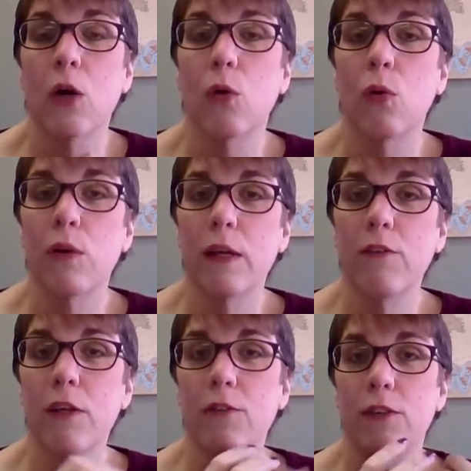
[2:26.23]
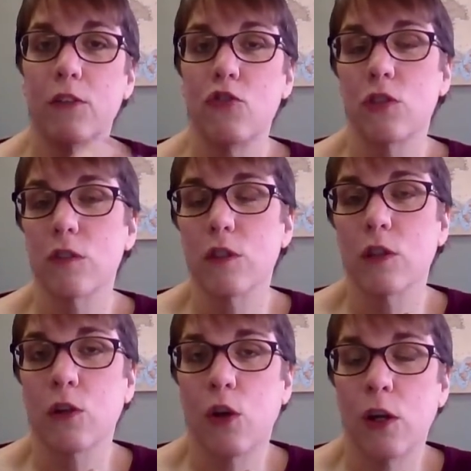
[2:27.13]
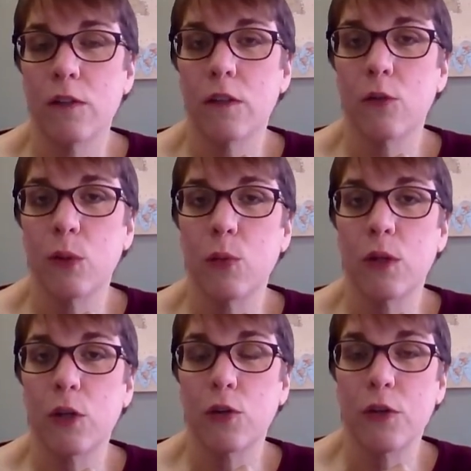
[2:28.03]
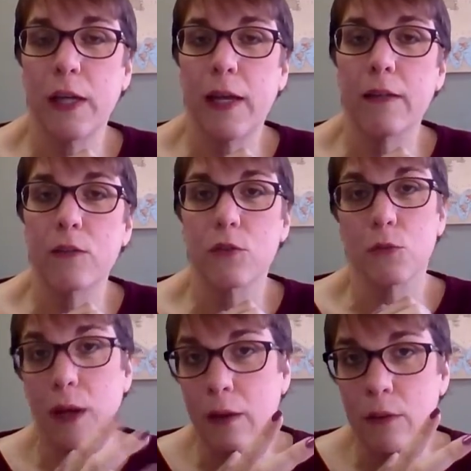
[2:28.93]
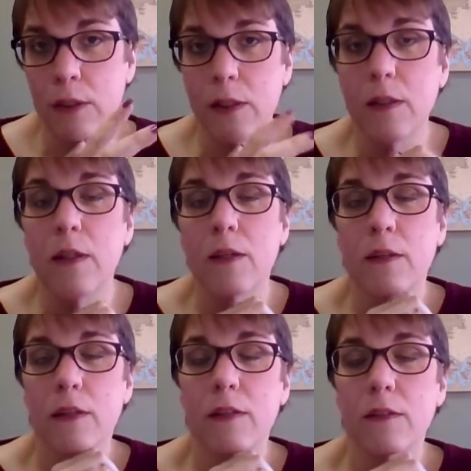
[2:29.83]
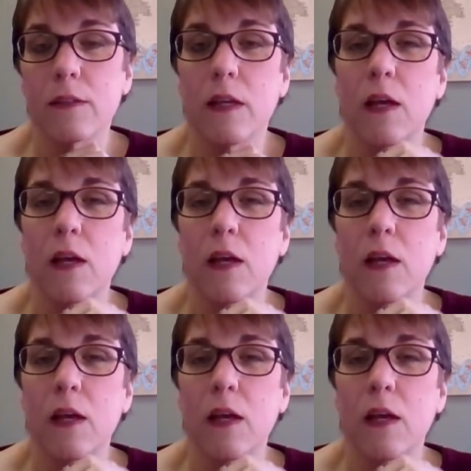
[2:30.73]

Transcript: or even if it's just the laws that we want to create surrounding this,